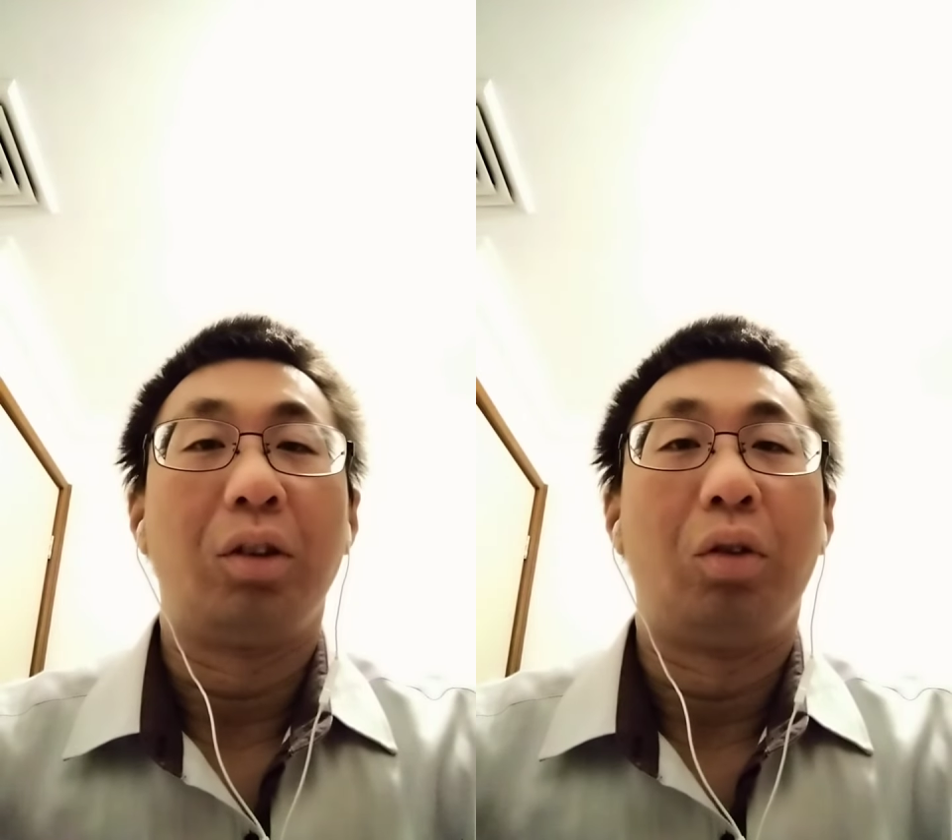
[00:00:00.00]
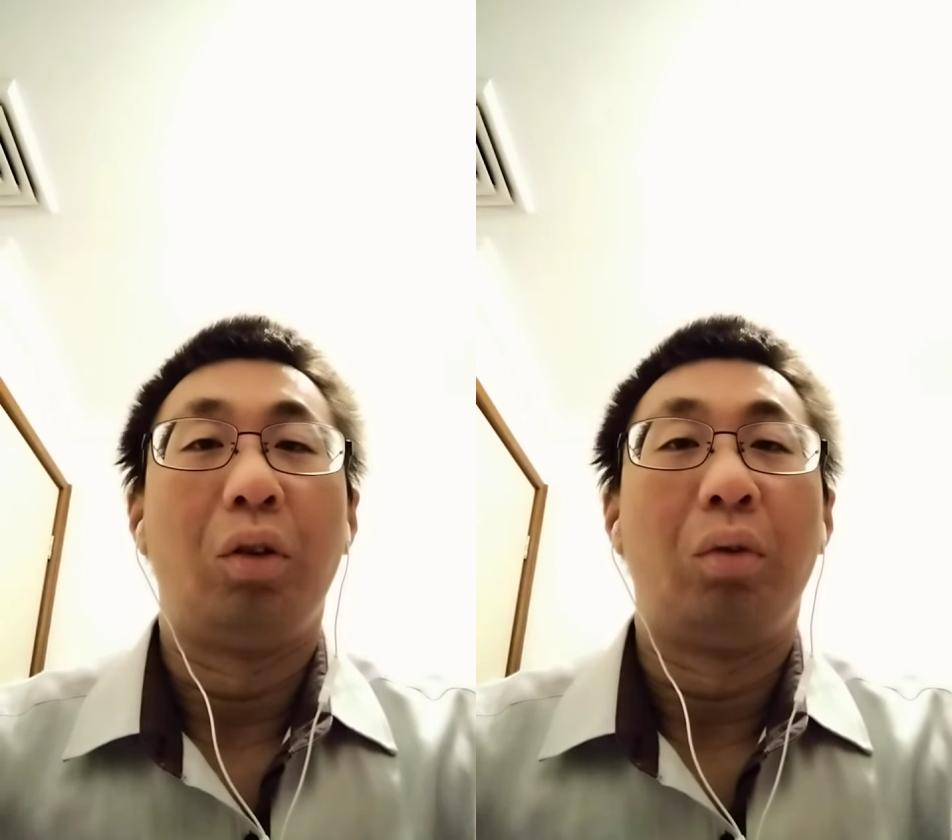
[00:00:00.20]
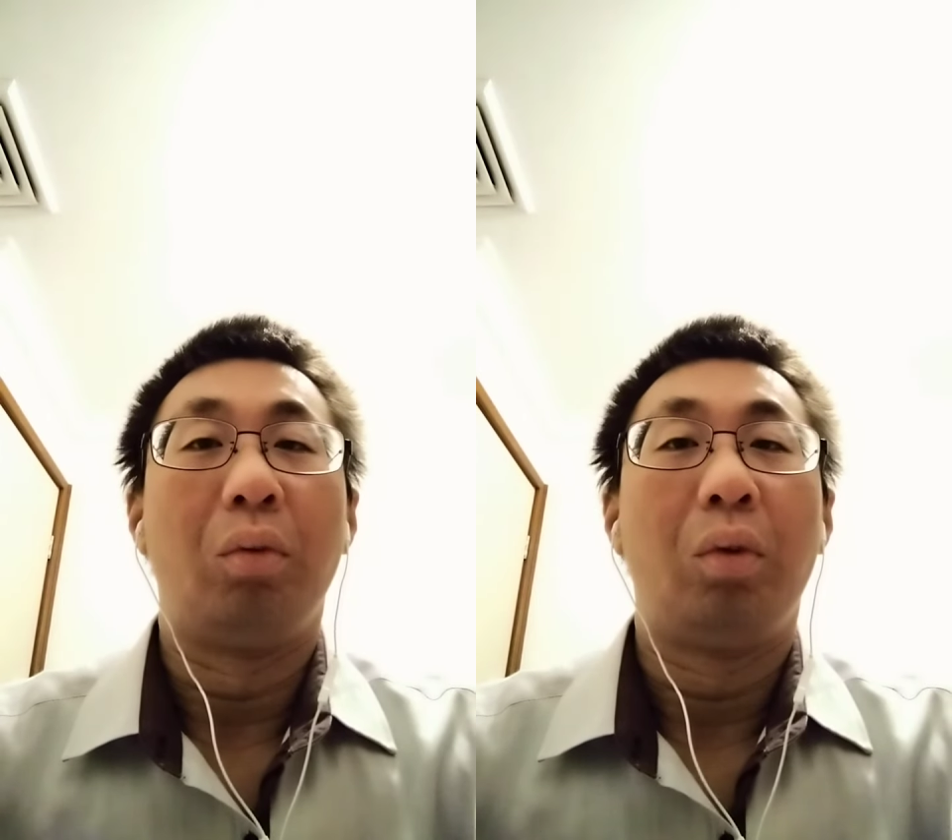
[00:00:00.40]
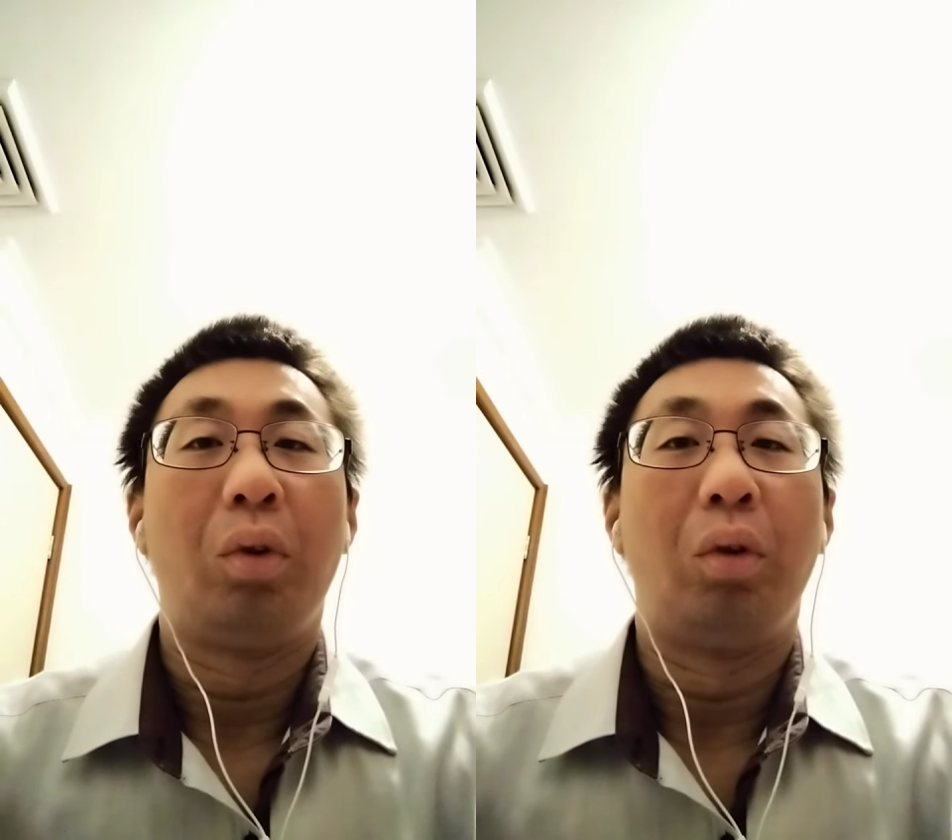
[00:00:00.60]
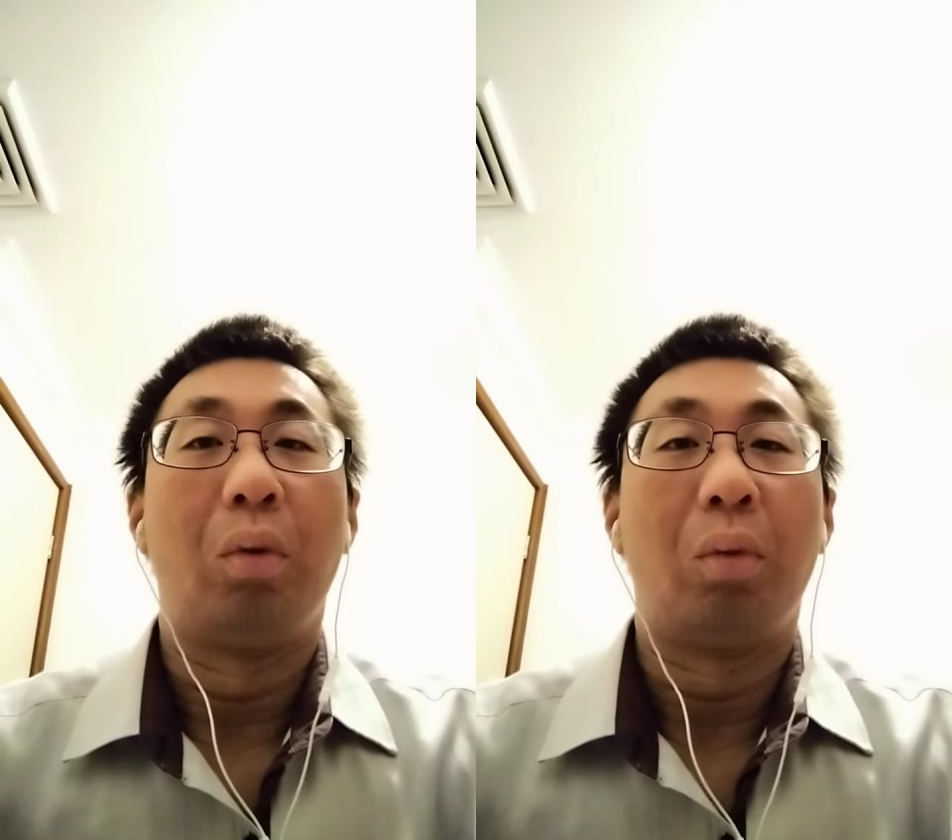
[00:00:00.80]
to
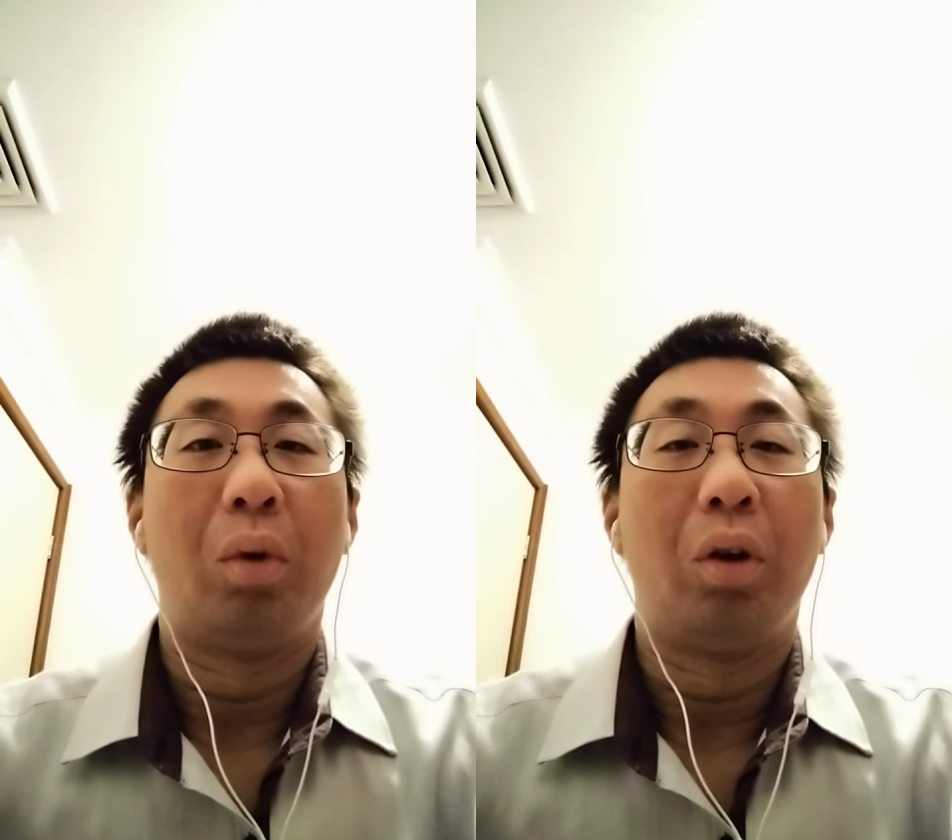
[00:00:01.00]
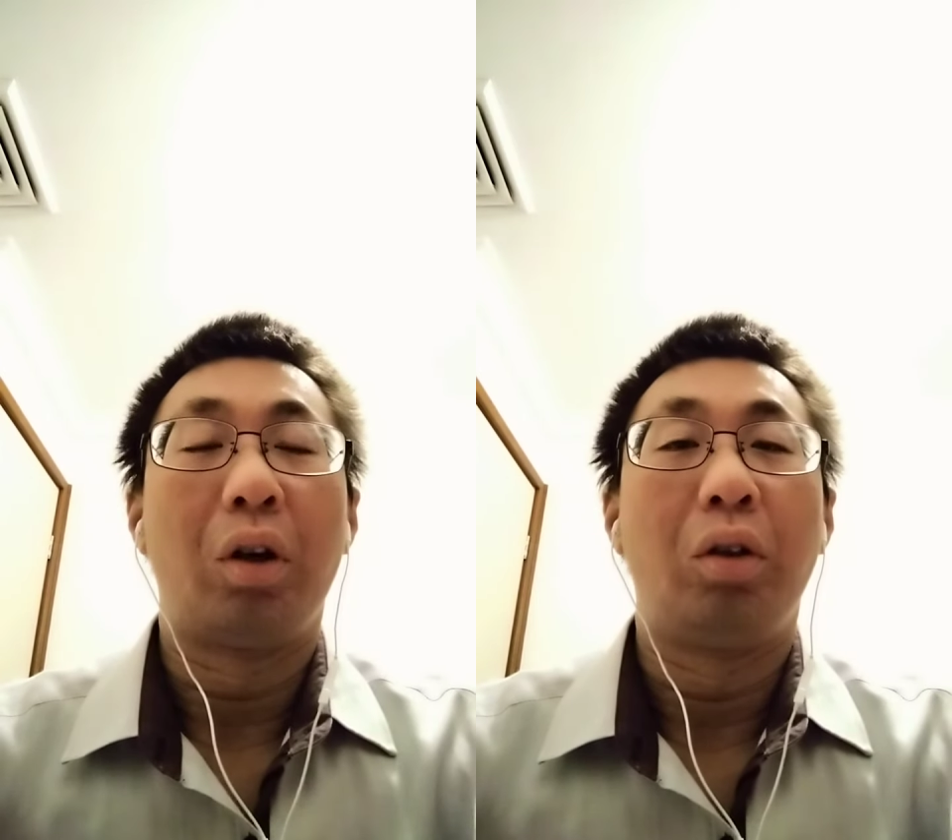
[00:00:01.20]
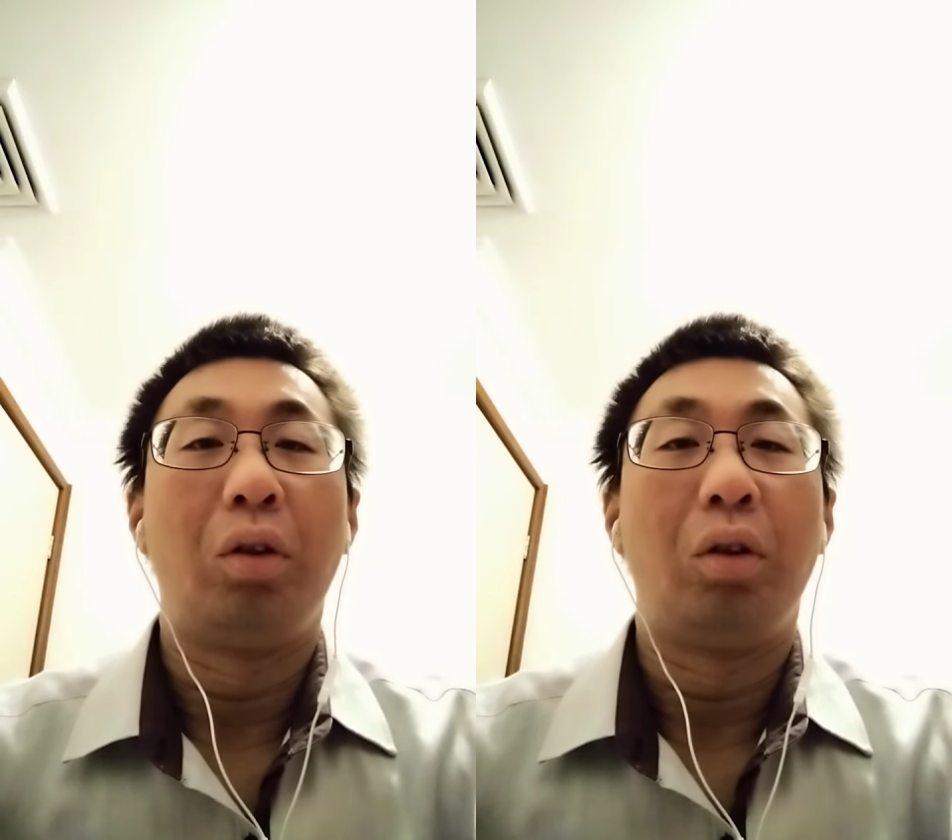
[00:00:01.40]
your work,